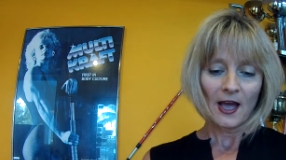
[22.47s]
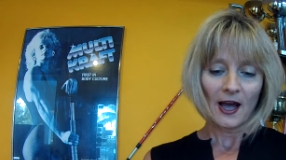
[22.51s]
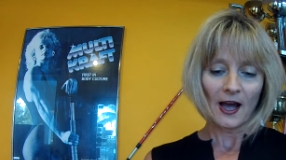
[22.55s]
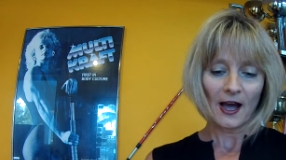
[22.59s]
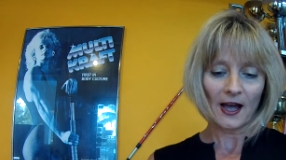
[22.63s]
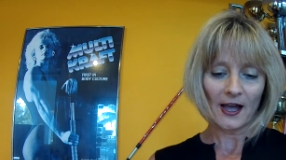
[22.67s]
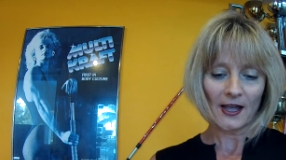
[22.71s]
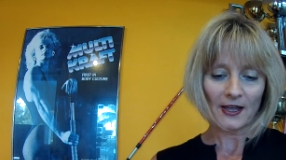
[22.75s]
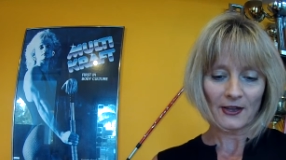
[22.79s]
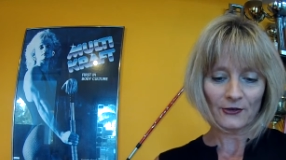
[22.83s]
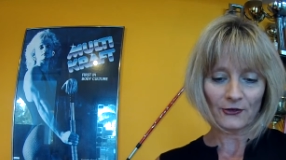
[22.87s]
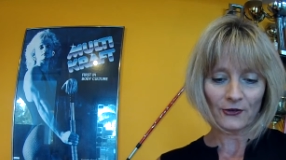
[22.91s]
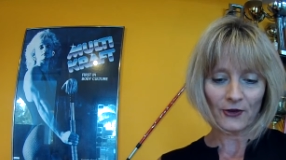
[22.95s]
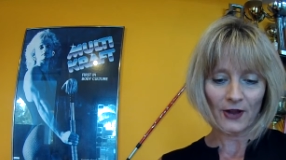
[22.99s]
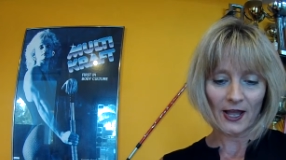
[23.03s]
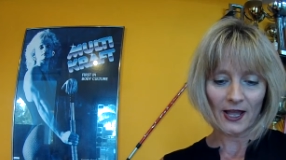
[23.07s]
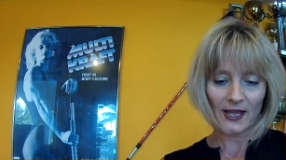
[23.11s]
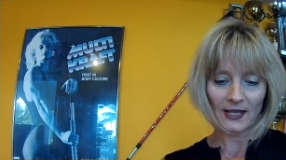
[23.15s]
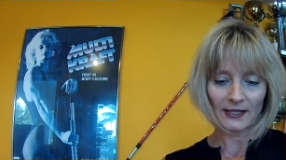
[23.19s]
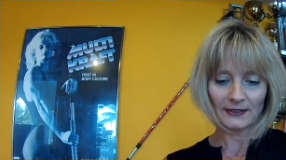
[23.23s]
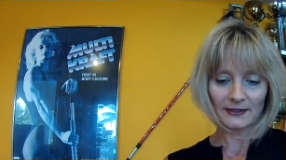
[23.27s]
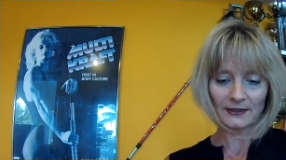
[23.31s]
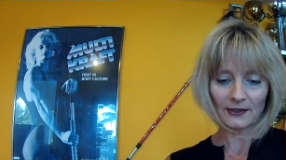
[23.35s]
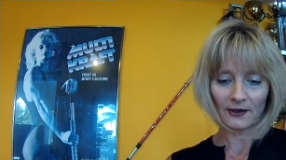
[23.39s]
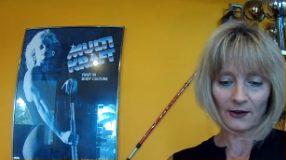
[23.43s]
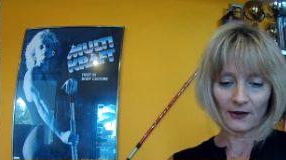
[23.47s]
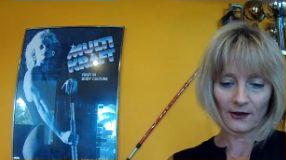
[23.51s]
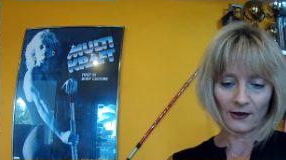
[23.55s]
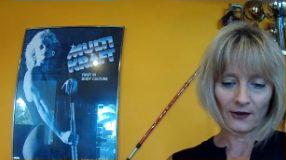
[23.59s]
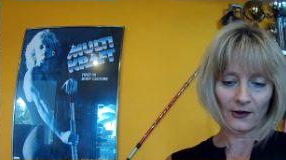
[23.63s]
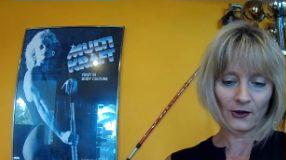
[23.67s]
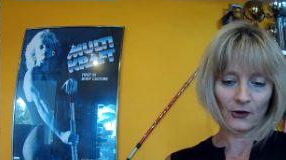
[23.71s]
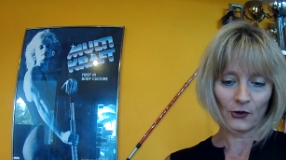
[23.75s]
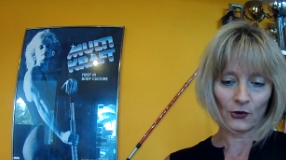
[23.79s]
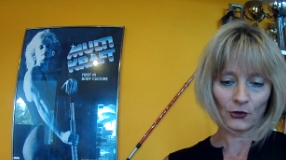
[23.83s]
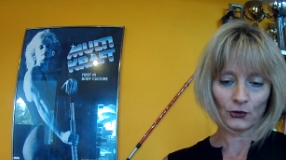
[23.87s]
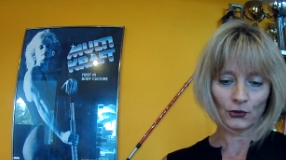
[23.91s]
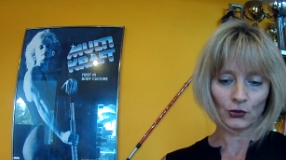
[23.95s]
I read
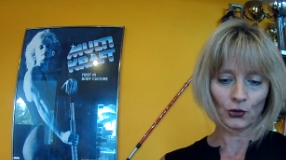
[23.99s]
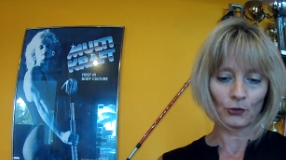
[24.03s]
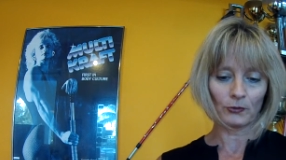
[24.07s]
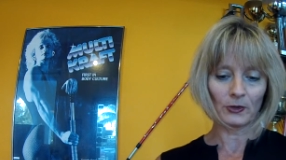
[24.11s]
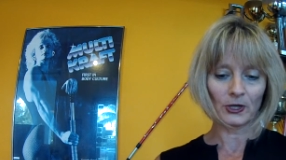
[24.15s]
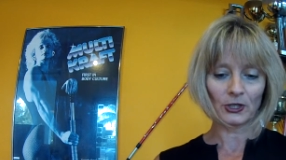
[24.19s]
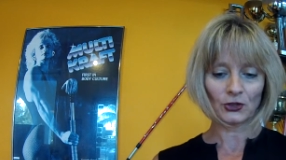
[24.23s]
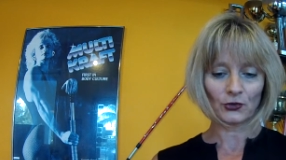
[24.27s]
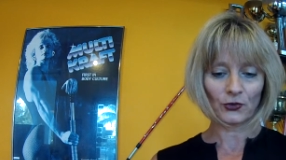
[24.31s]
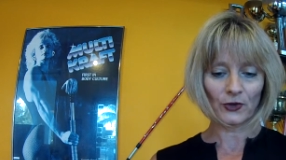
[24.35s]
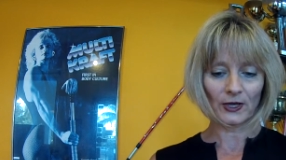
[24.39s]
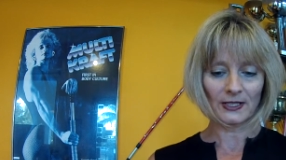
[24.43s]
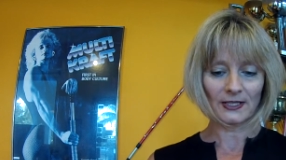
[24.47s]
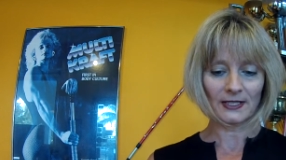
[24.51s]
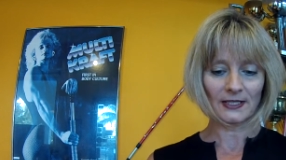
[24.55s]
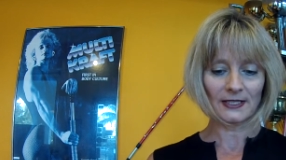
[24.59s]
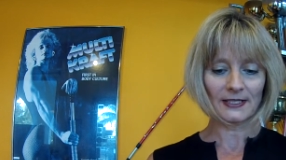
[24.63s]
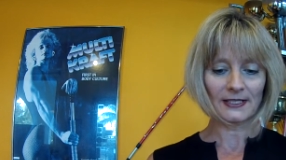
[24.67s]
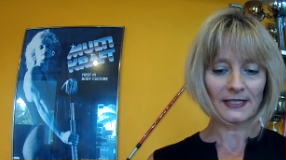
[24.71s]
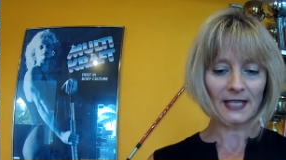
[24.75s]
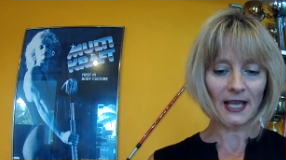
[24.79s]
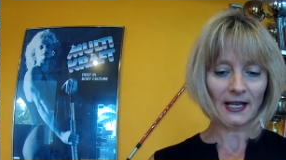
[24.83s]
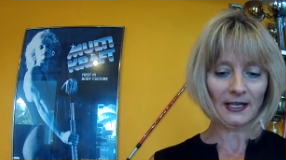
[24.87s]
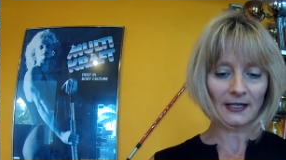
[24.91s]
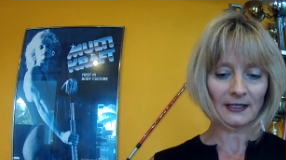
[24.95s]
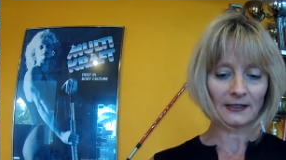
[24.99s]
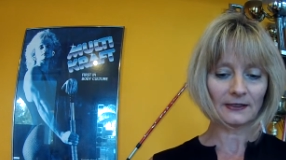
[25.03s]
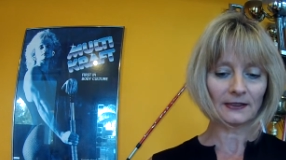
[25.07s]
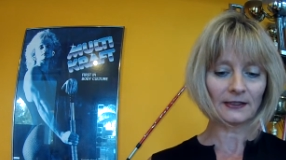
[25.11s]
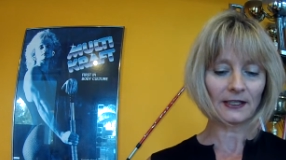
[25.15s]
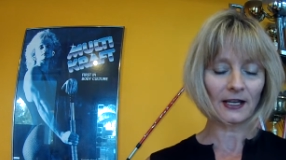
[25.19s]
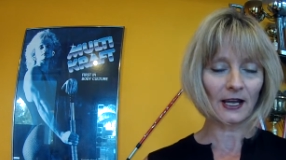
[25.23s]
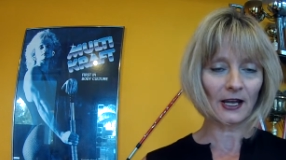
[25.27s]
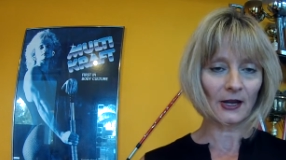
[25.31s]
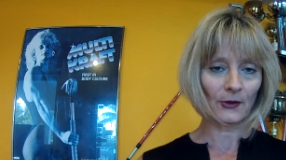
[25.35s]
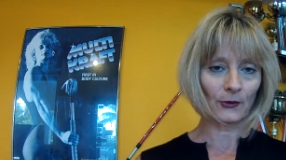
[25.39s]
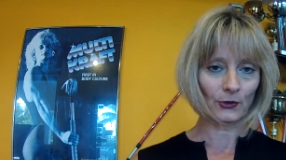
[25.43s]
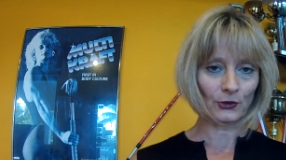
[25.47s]
uh, October 22nd.
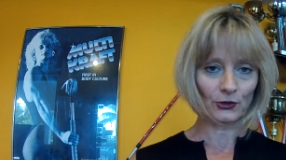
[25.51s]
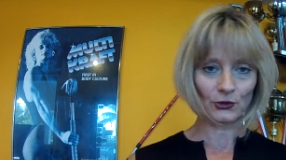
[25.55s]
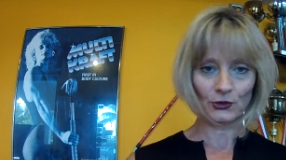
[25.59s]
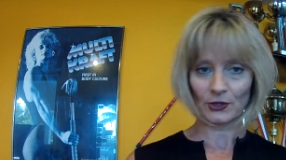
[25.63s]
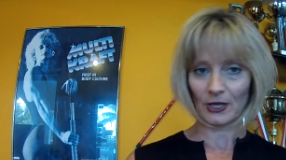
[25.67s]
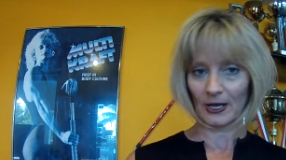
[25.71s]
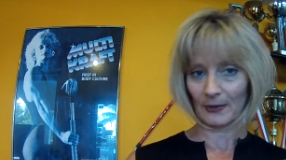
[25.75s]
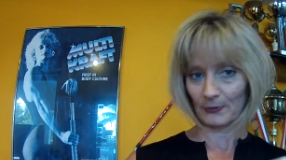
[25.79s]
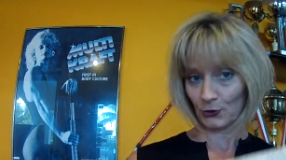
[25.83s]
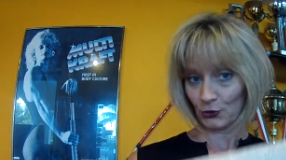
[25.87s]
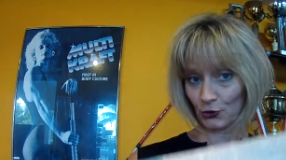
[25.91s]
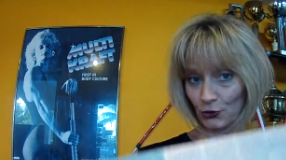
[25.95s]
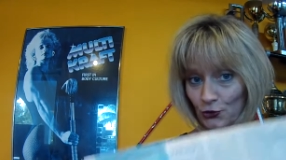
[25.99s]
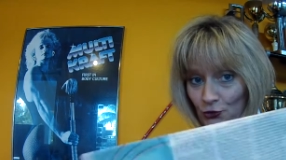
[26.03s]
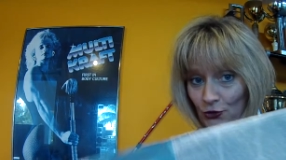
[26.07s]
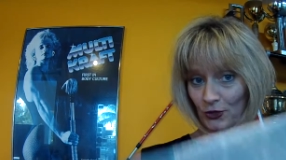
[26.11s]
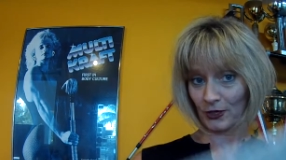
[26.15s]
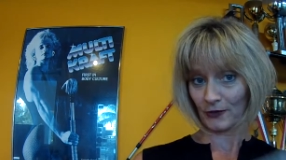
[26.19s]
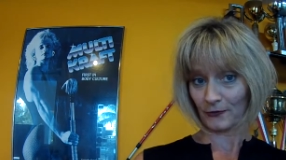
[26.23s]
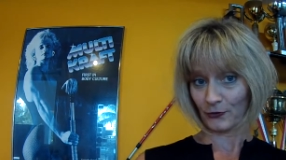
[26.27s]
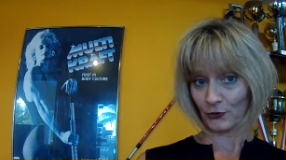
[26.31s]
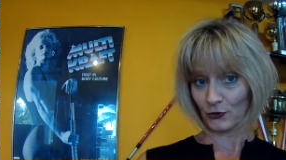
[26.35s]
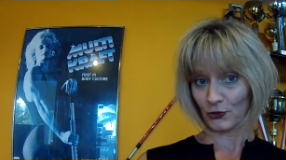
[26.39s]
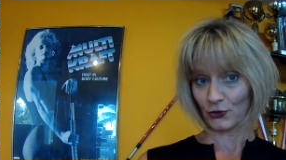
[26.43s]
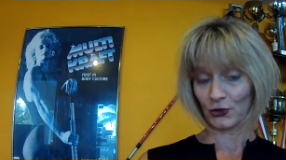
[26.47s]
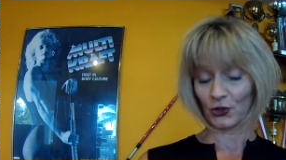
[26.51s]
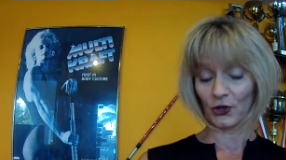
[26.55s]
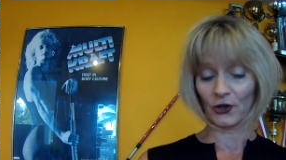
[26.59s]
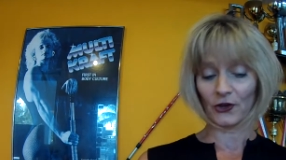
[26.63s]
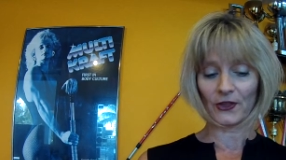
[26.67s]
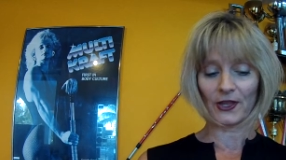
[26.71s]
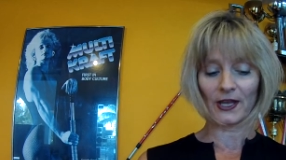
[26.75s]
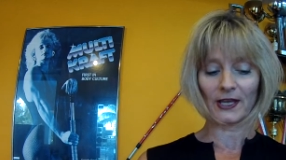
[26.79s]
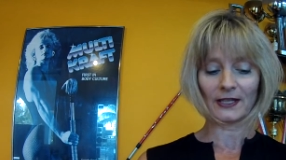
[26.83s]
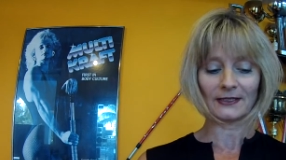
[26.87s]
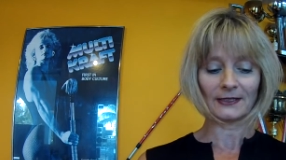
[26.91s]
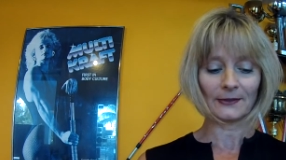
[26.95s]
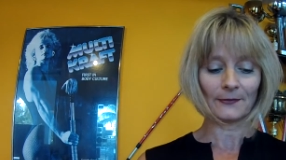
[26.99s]
I was, I'm not sure if you saw
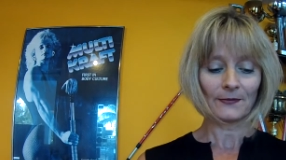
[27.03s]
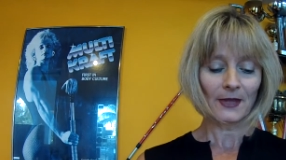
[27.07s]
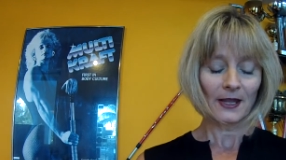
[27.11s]
that.